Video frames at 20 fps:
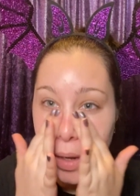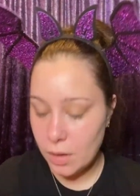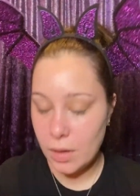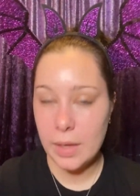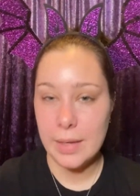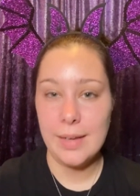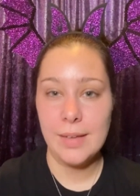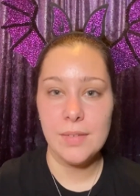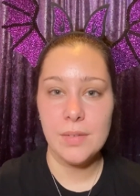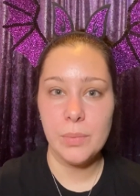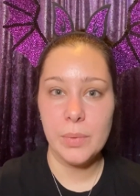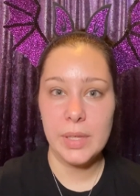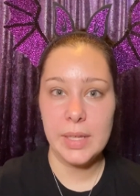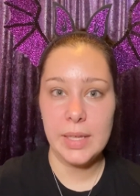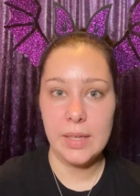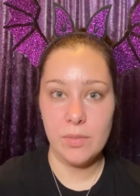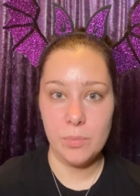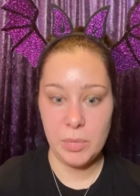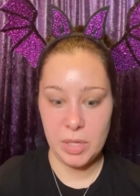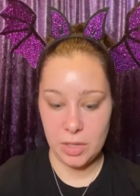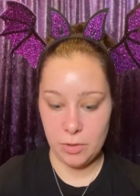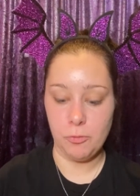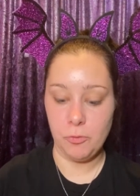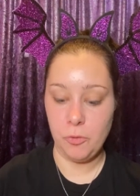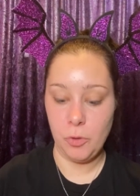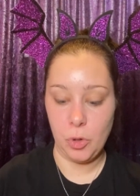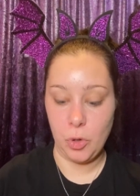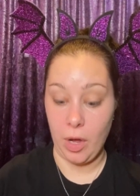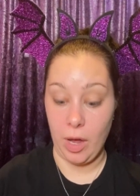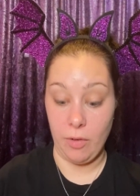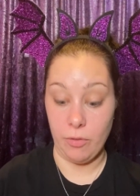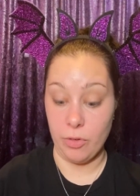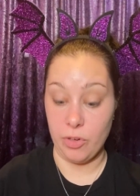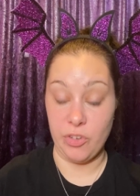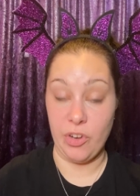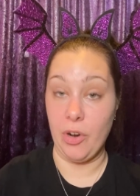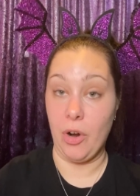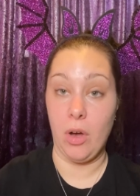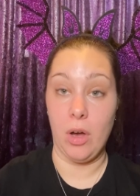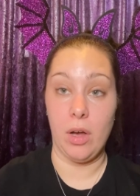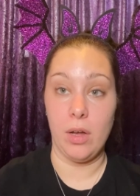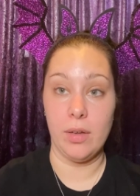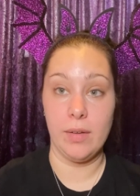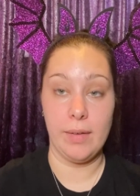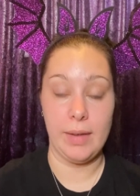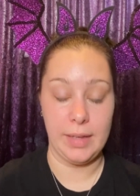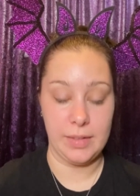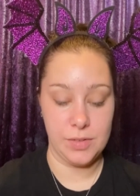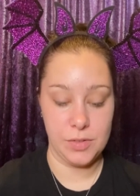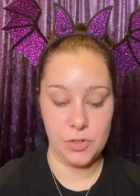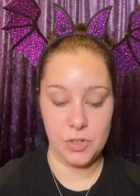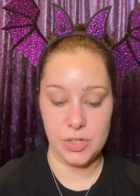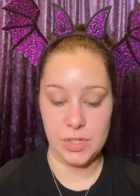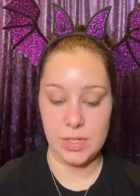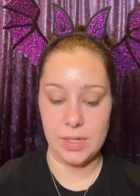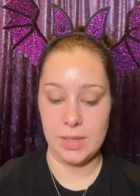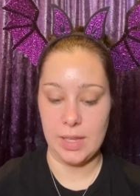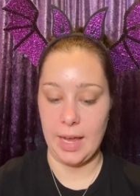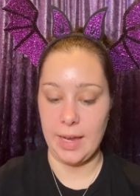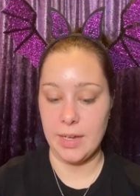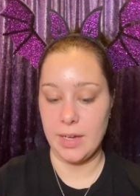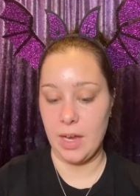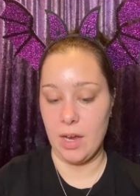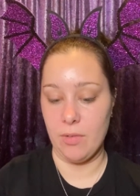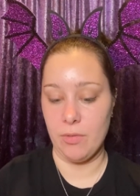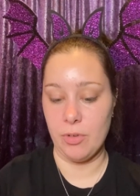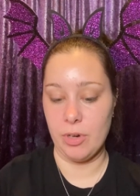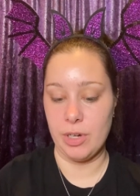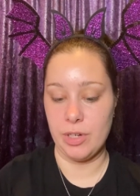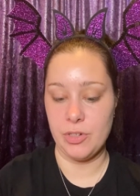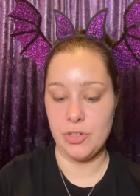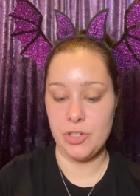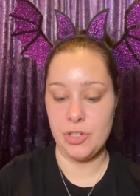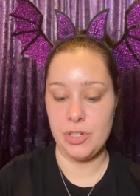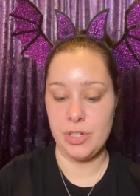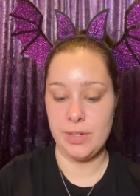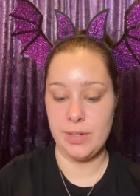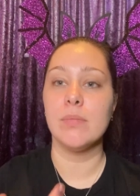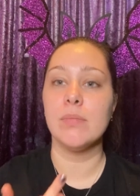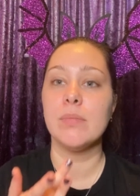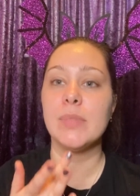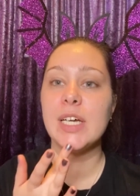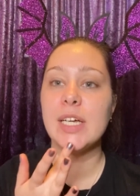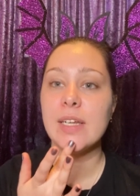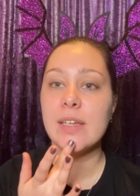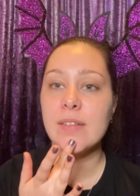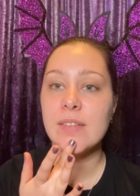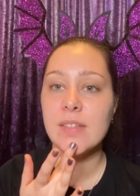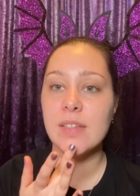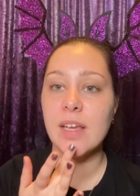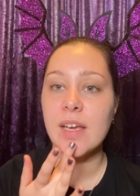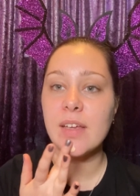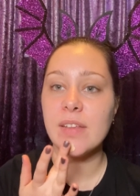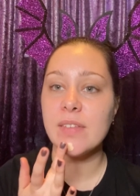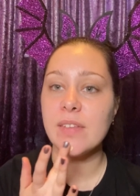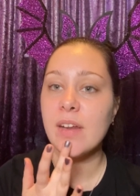It doesn't really give me a full coverage at all. It's just a light coverage, but it's nice.